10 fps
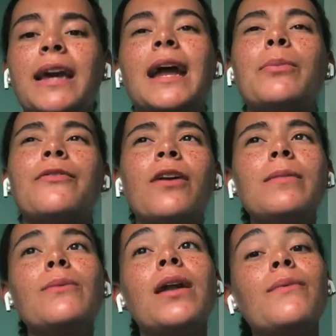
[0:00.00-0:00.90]
and I
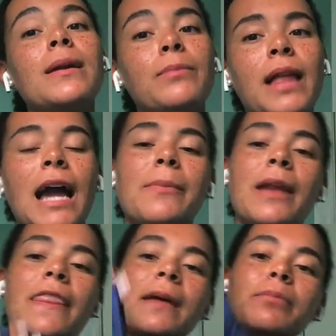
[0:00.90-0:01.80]
preferably want to want a black, but I
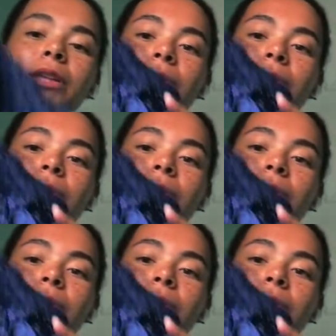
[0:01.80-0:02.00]
think blue